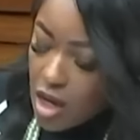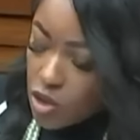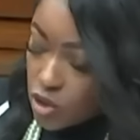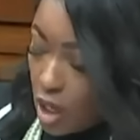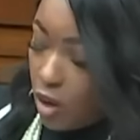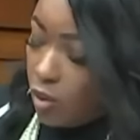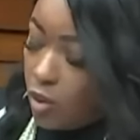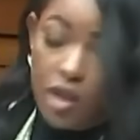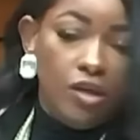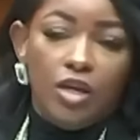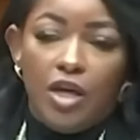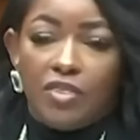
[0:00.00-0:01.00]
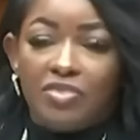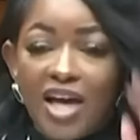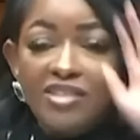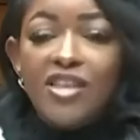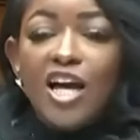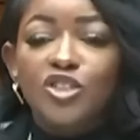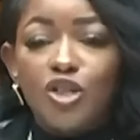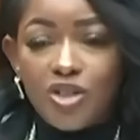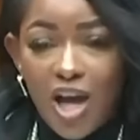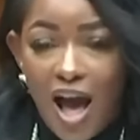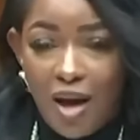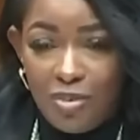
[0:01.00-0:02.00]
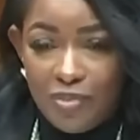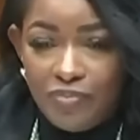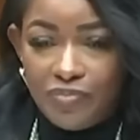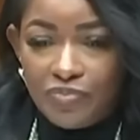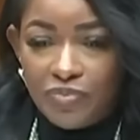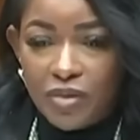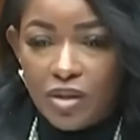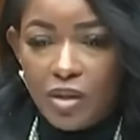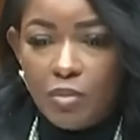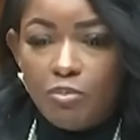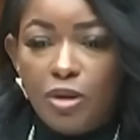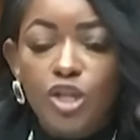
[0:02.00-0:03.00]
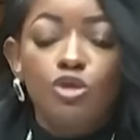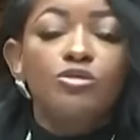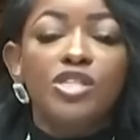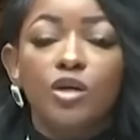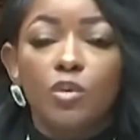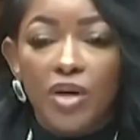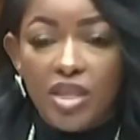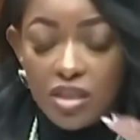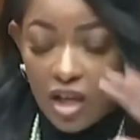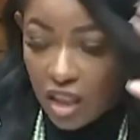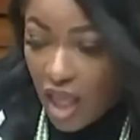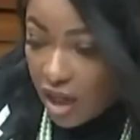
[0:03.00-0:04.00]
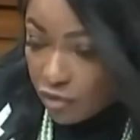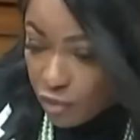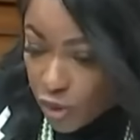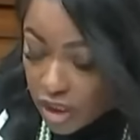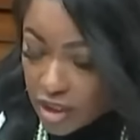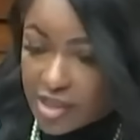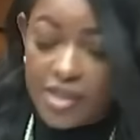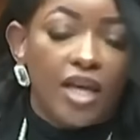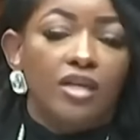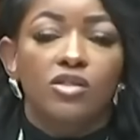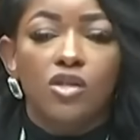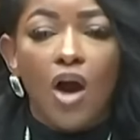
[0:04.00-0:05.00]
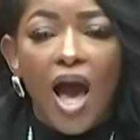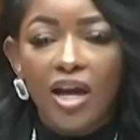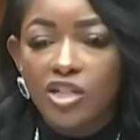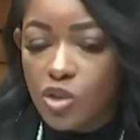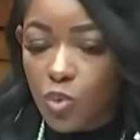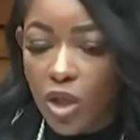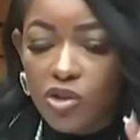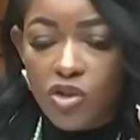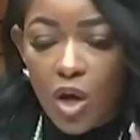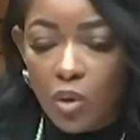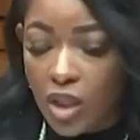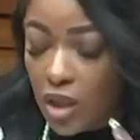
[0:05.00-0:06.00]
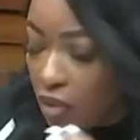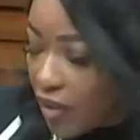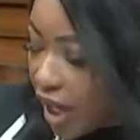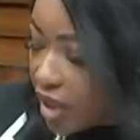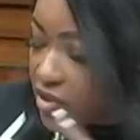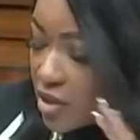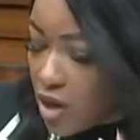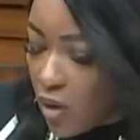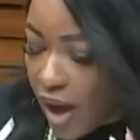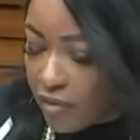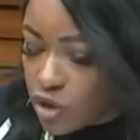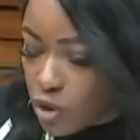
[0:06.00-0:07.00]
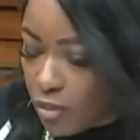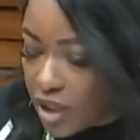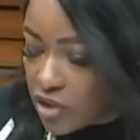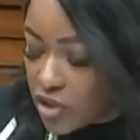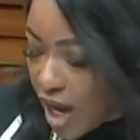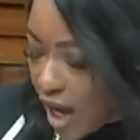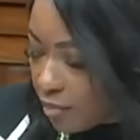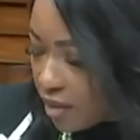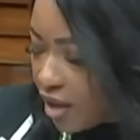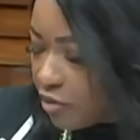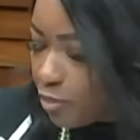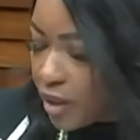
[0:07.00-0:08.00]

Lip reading: So that's not your job. But you deal with a lot of real estate, so I just want to zone in on that because I don't have too much time left.